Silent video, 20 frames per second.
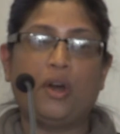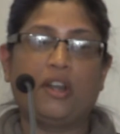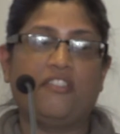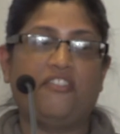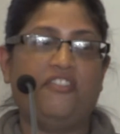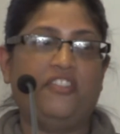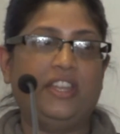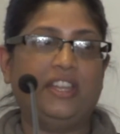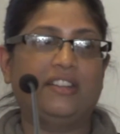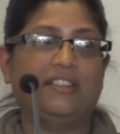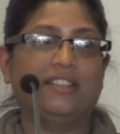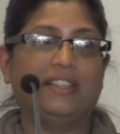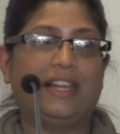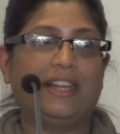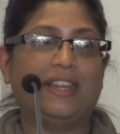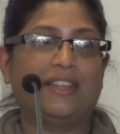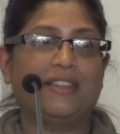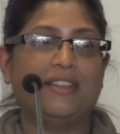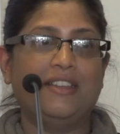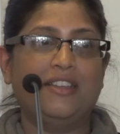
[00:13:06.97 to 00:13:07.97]
want to feel
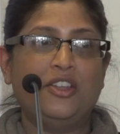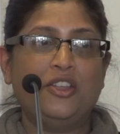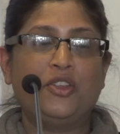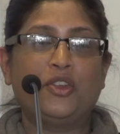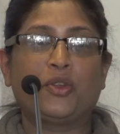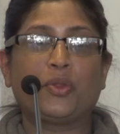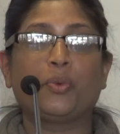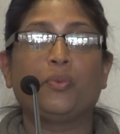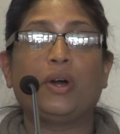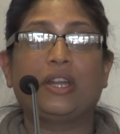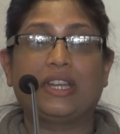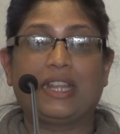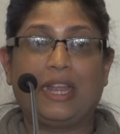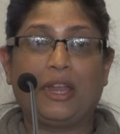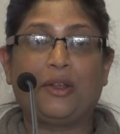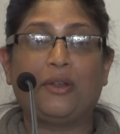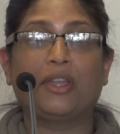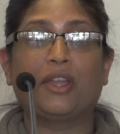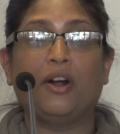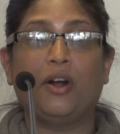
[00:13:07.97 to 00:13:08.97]
like you're the one
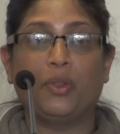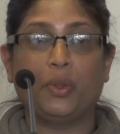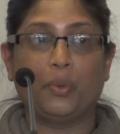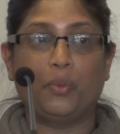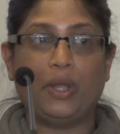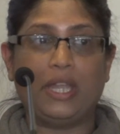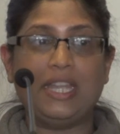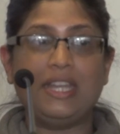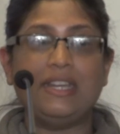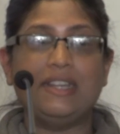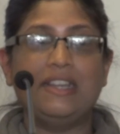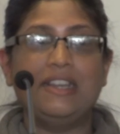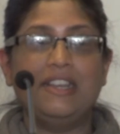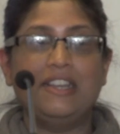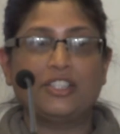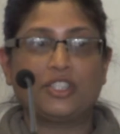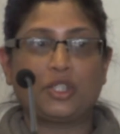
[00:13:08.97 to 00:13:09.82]
carrying all the weight.